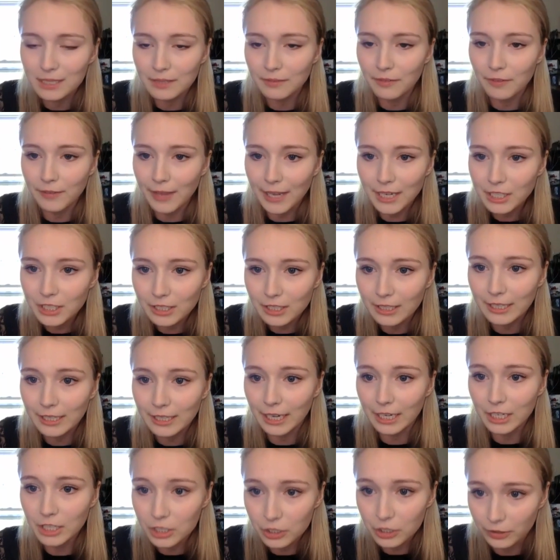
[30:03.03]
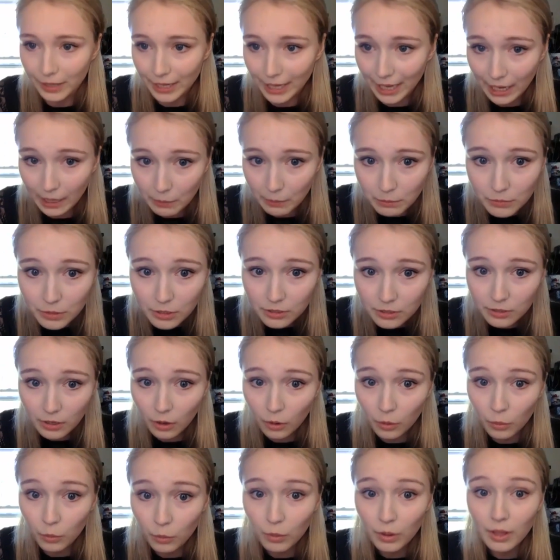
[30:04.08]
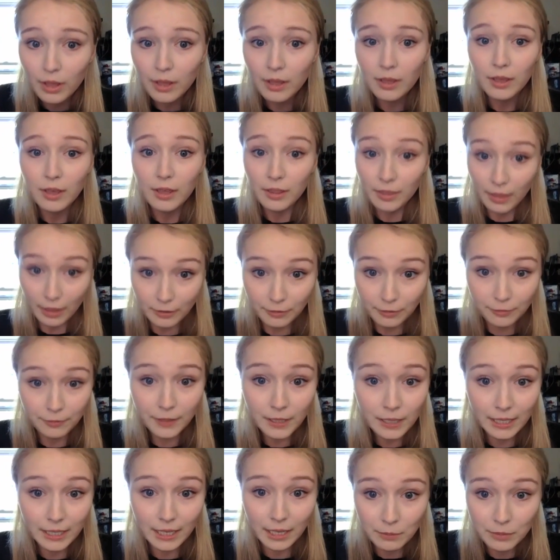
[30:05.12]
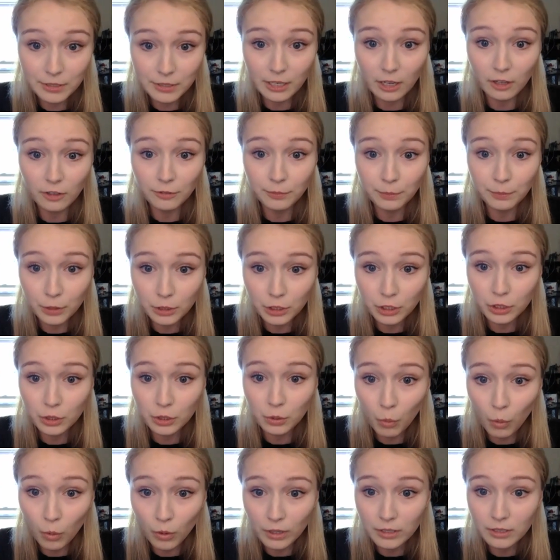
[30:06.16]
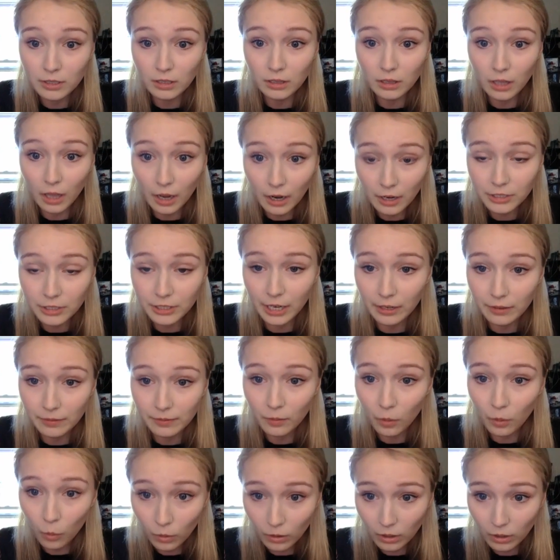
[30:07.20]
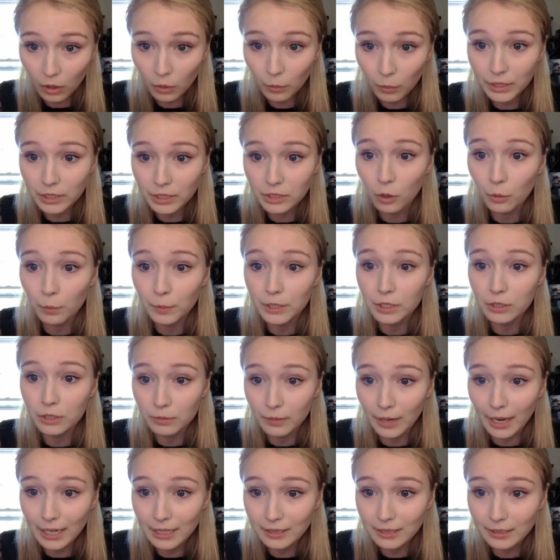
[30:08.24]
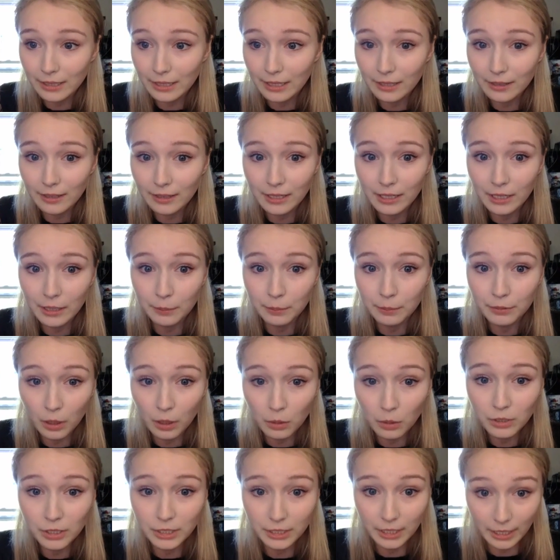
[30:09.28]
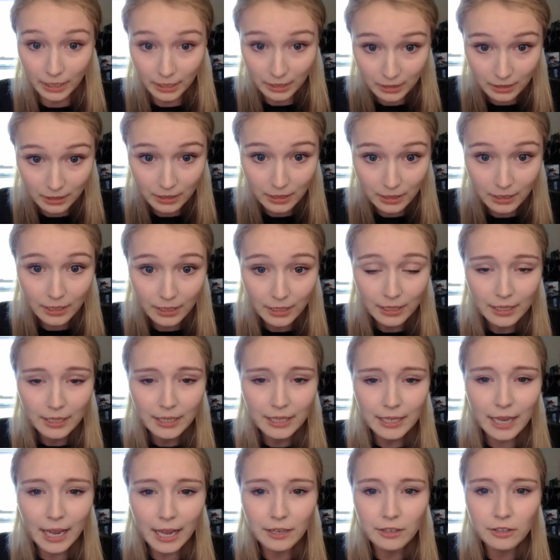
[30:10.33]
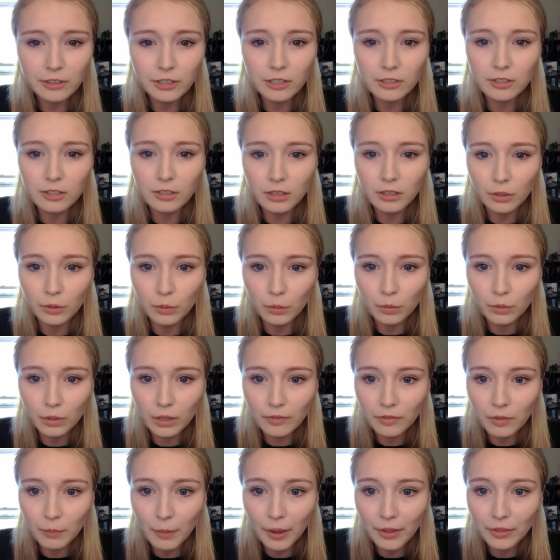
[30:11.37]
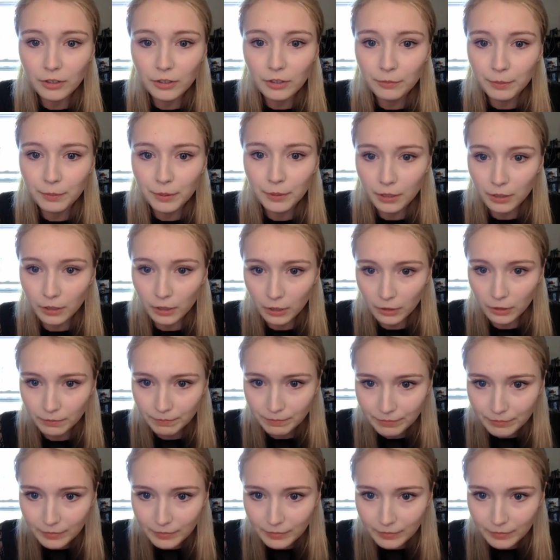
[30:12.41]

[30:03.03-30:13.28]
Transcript: of eventually injuring him, so that feeling himself pushed towards a large gate of coral which opened directly that he approached it, he entered a saloon of a mother of pearl,